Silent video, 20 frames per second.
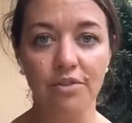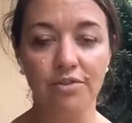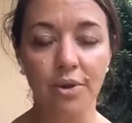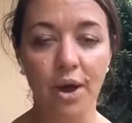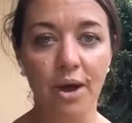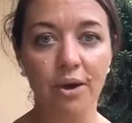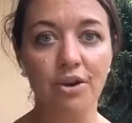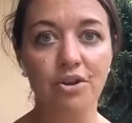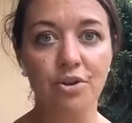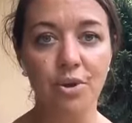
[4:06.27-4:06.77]

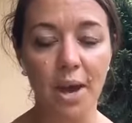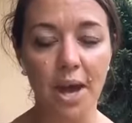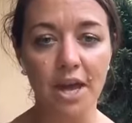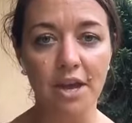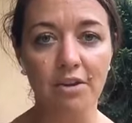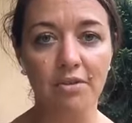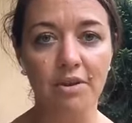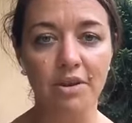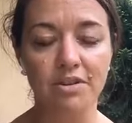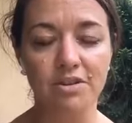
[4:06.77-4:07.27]
So, how can you
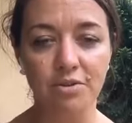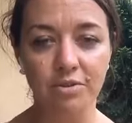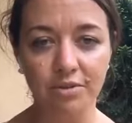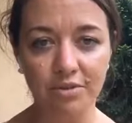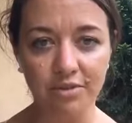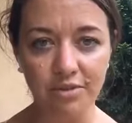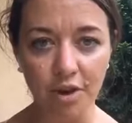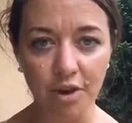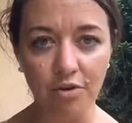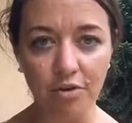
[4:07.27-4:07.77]
anchor into
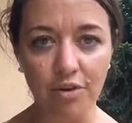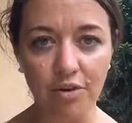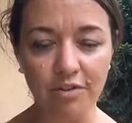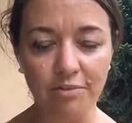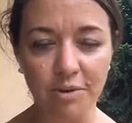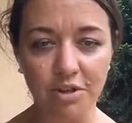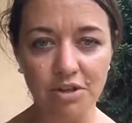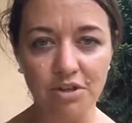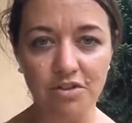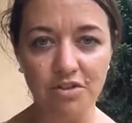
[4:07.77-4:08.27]
yourself
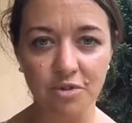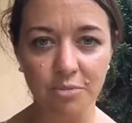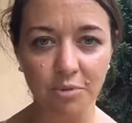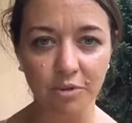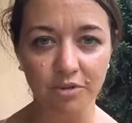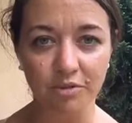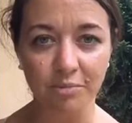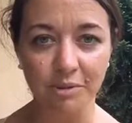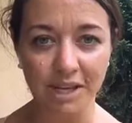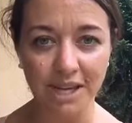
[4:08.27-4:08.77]
as much as you
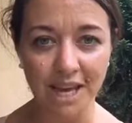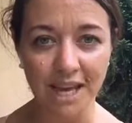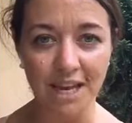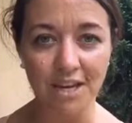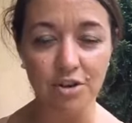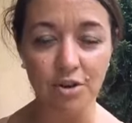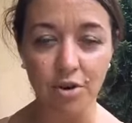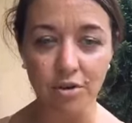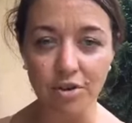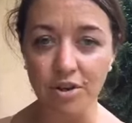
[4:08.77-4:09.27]
possibly can?